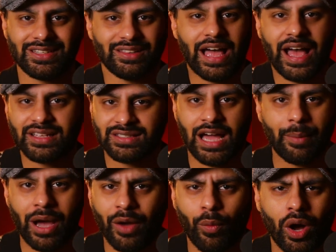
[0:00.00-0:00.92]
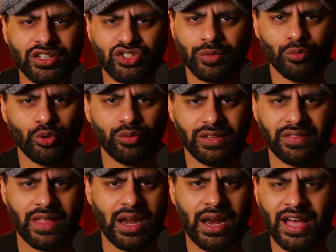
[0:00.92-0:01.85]
The last time I watched a movie
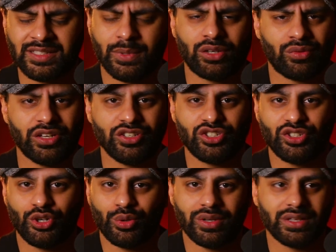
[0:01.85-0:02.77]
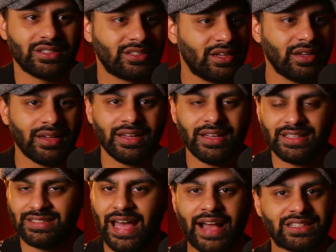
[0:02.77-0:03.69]
in that aspect ratio is
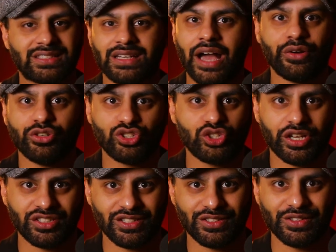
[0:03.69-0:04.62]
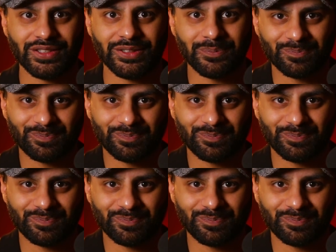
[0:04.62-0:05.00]
Zack Snyder's Justice League.